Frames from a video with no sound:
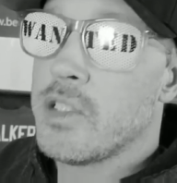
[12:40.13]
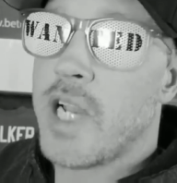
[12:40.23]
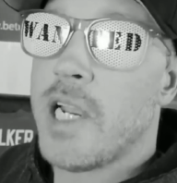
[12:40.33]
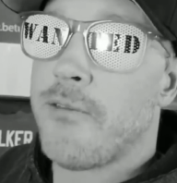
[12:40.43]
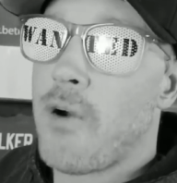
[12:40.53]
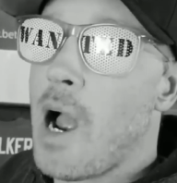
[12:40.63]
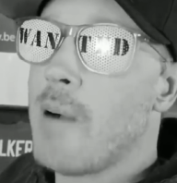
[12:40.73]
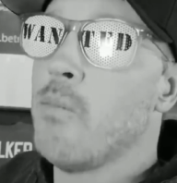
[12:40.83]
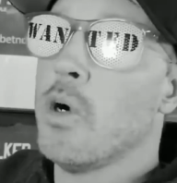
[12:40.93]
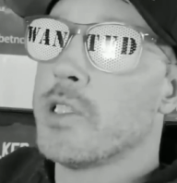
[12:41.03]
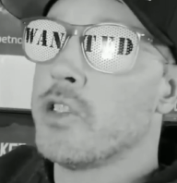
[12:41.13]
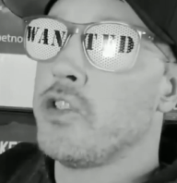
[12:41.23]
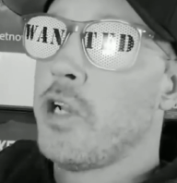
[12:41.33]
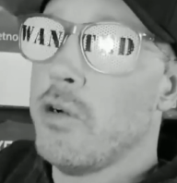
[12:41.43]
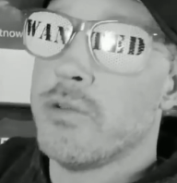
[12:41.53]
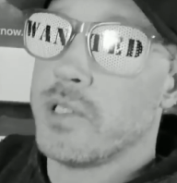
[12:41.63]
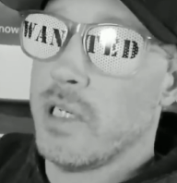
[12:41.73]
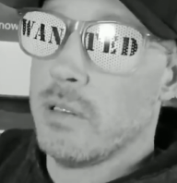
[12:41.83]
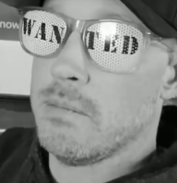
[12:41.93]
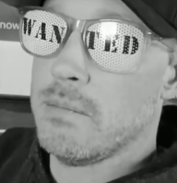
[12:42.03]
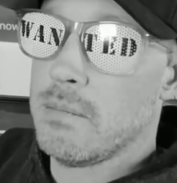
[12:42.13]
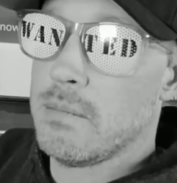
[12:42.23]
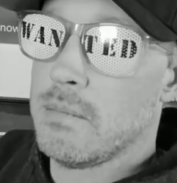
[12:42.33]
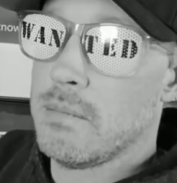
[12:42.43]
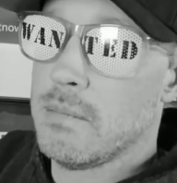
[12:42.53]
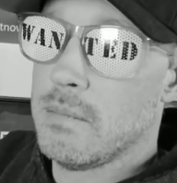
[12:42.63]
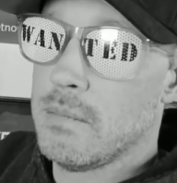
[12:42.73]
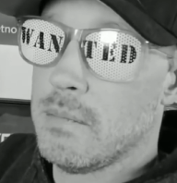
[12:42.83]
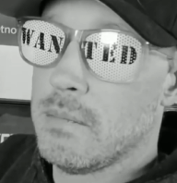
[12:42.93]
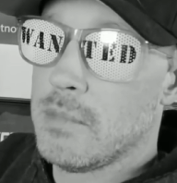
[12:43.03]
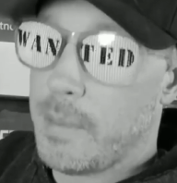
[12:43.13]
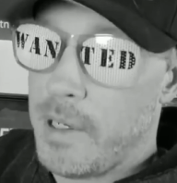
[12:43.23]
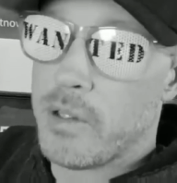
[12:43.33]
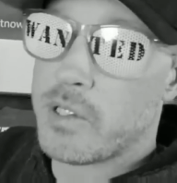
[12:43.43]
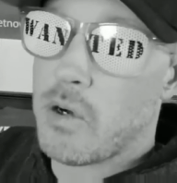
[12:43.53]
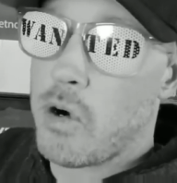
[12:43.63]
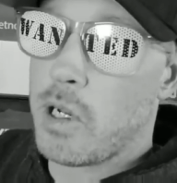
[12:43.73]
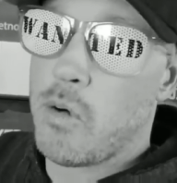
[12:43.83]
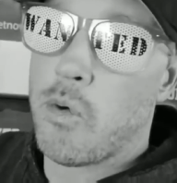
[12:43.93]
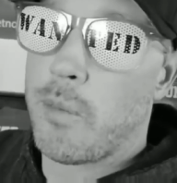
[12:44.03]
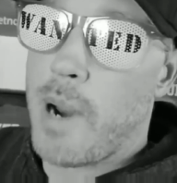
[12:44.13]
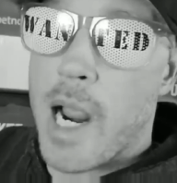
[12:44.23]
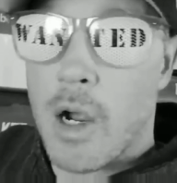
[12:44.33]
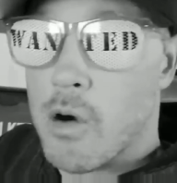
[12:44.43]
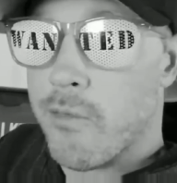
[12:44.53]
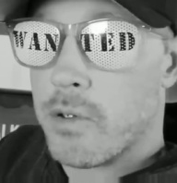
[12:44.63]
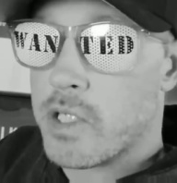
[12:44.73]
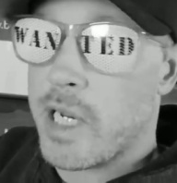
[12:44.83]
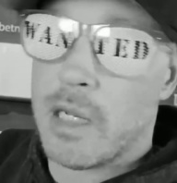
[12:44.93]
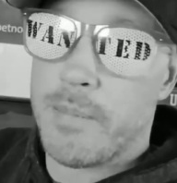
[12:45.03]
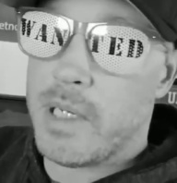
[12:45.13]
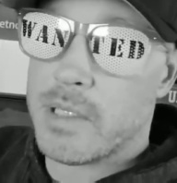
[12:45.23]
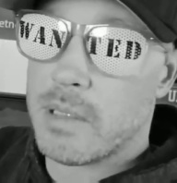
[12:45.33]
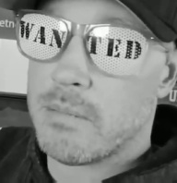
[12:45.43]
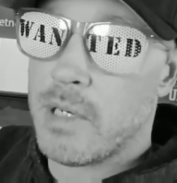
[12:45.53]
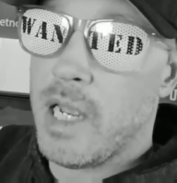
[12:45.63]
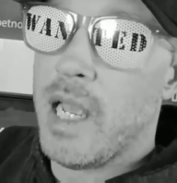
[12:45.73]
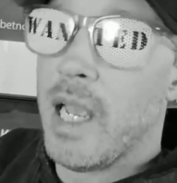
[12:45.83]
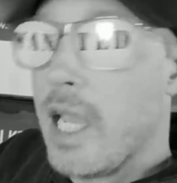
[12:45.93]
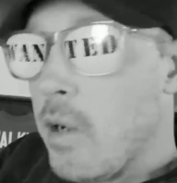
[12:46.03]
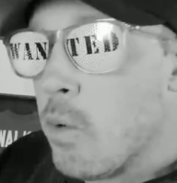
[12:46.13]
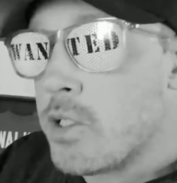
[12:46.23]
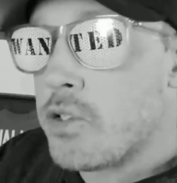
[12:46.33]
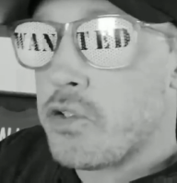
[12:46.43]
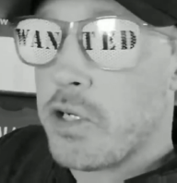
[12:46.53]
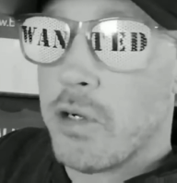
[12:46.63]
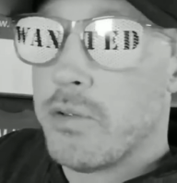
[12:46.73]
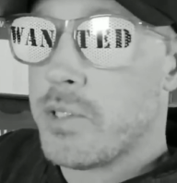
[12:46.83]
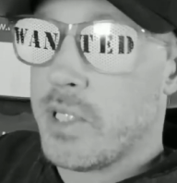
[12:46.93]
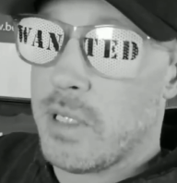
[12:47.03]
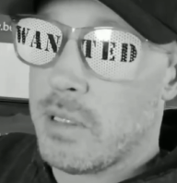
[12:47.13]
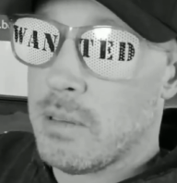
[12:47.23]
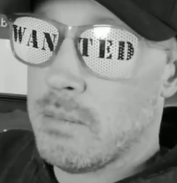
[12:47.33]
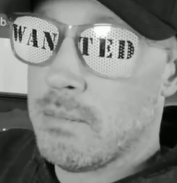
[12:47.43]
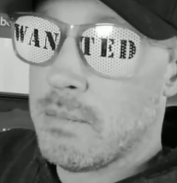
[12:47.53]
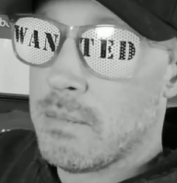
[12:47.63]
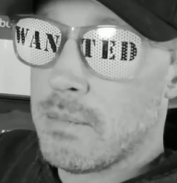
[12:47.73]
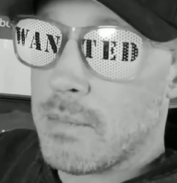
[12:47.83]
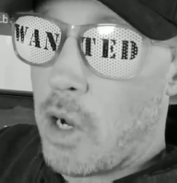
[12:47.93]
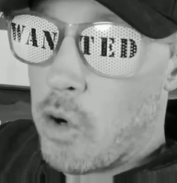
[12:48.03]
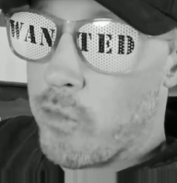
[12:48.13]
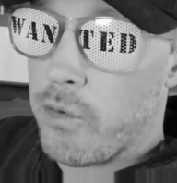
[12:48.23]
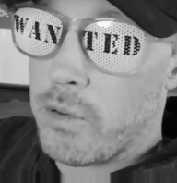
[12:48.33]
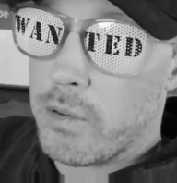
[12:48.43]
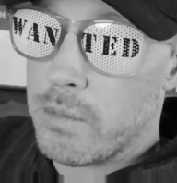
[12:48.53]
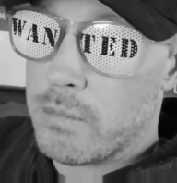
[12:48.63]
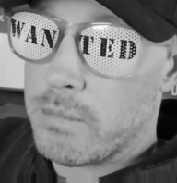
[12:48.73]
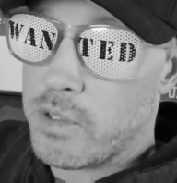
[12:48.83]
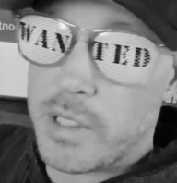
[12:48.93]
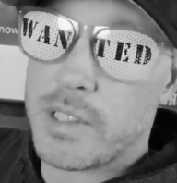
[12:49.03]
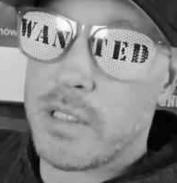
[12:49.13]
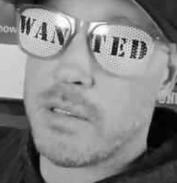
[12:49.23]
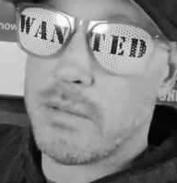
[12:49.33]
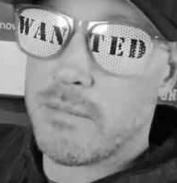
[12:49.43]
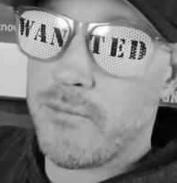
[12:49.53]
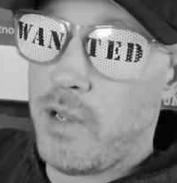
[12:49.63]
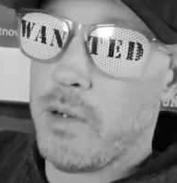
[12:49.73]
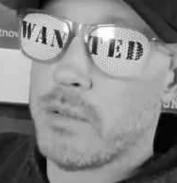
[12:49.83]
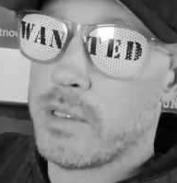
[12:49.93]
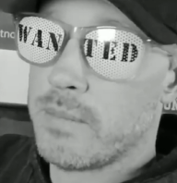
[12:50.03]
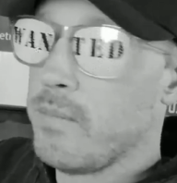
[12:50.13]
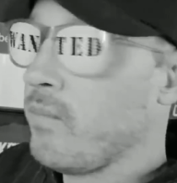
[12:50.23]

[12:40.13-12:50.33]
Jake Fromm was chosen to be the starting quarterback over Jacob Eason. He was chosen over Justin Fields.